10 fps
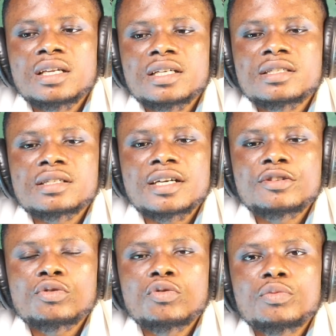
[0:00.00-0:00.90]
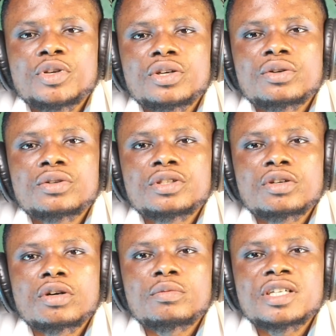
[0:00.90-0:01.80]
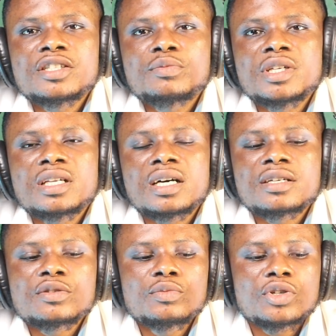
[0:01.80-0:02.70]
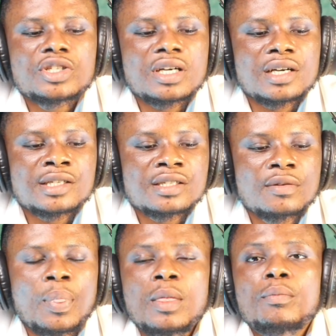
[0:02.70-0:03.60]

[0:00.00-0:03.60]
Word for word: Let's try to obey all the commandments as much as